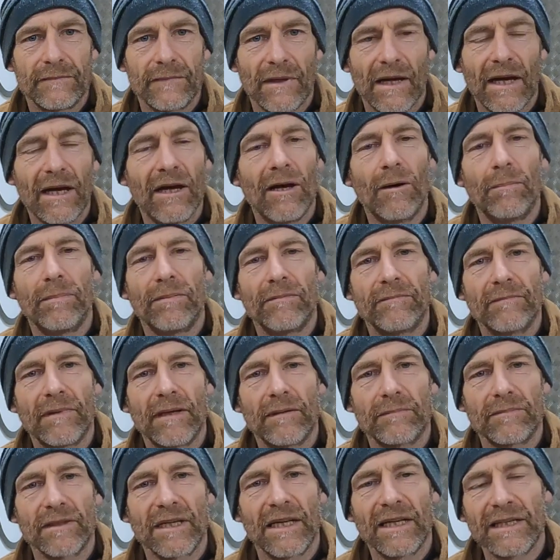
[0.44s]
Hey up,
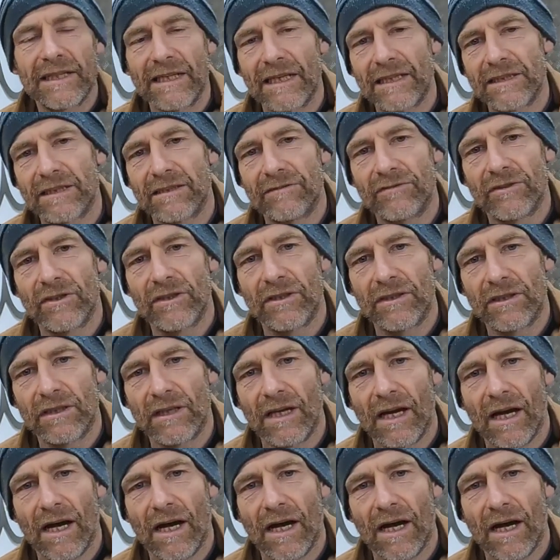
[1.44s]
I'm Guy Kestevan.